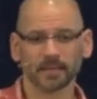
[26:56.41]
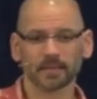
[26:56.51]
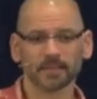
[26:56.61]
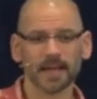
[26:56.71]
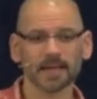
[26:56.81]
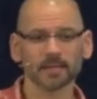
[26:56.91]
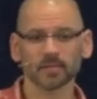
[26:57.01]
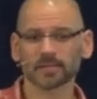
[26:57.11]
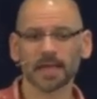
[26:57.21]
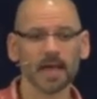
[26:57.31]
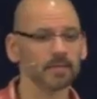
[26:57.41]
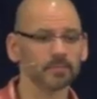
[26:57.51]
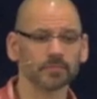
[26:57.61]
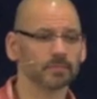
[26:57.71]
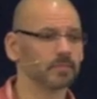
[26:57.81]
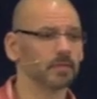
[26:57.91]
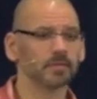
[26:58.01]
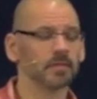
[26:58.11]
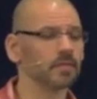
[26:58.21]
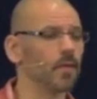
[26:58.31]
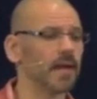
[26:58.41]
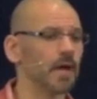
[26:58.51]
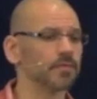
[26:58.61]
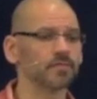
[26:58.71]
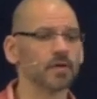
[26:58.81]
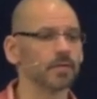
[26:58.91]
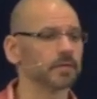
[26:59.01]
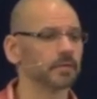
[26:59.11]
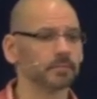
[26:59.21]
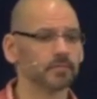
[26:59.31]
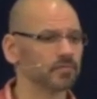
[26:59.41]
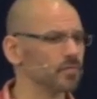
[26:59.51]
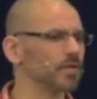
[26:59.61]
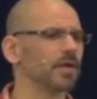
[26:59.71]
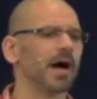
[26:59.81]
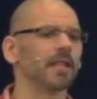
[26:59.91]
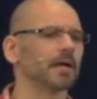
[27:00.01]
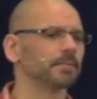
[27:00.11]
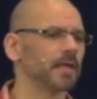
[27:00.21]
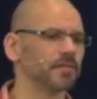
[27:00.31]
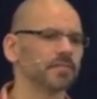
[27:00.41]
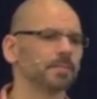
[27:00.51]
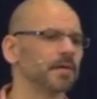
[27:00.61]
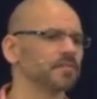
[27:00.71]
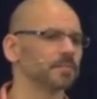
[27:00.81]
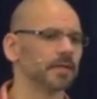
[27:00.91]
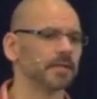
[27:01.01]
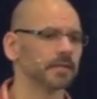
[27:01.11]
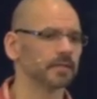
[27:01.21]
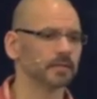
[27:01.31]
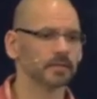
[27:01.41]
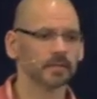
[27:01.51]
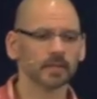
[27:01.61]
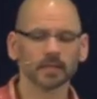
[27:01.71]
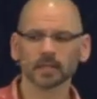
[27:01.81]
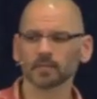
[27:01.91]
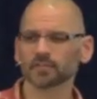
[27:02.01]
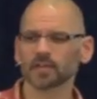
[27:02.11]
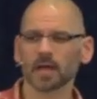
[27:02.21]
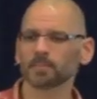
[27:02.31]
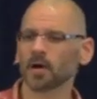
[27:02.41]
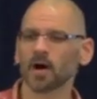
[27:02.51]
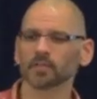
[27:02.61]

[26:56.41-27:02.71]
right? Say I didn't know what I was doing. Screwed it all up. Lost a bunch of money. I love John Paul